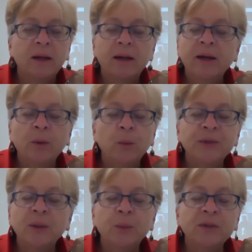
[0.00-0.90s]
It
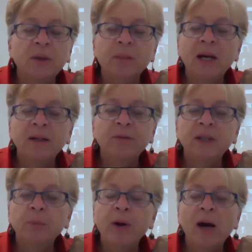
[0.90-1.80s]
was some kind of an
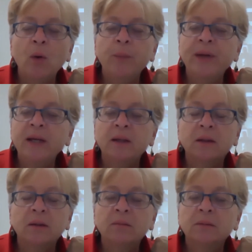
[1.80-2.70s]
empowerment
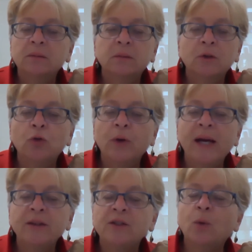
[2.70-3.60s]

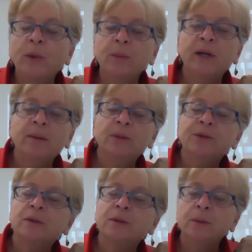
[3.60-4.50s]
grant. So we were able
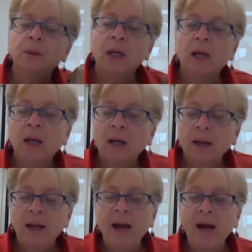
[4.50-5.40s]
to
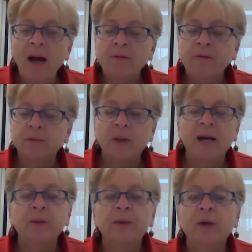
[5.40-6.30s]
have, I
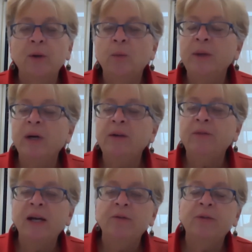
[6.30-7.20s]
don't know, we might have
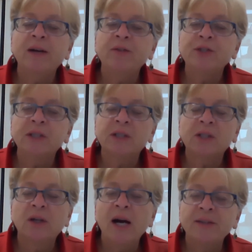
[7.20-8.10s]
had 5 or 6
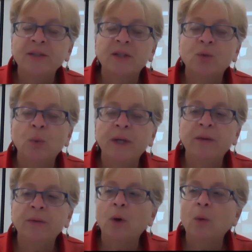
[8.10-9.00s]
classes
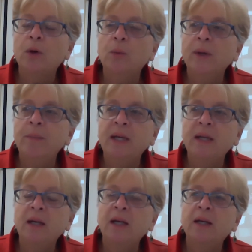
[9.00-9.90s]
with local
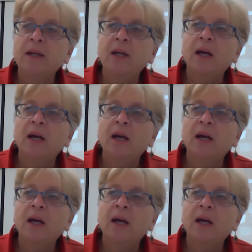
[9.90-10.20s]
women in